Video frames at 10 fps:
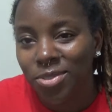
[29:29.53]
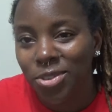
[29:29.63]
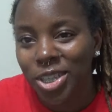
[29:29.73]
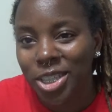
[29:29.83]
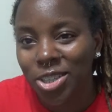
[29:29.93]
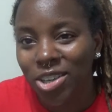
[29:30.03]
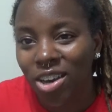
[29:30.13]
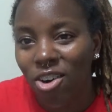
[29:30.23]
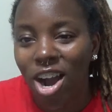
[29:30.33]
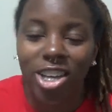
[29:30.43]
Will you
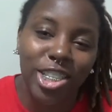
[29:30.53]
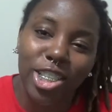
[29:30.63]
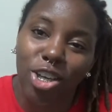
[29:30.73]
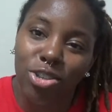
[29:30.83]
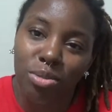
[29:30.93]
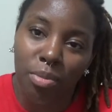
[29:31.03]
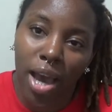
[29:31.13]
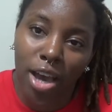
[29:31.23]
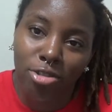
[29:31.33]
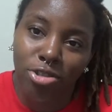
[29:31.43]
cross those
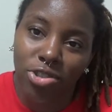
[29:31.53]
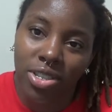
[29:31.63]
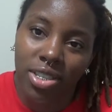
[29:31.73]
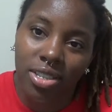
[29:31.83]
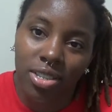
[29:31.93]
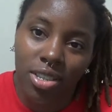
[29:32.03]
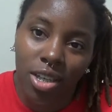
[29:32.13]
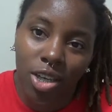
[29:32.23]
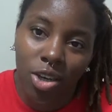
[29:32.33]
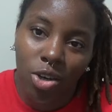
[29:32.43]
boundaries
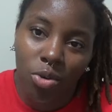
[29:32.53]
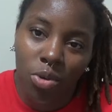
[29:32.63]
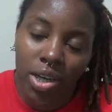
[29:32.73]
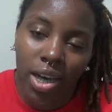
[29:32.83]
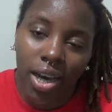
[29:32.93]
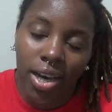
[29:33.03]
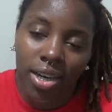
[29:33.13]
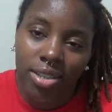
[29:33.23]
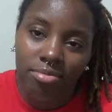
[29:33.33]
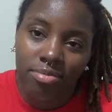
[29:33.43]
with God?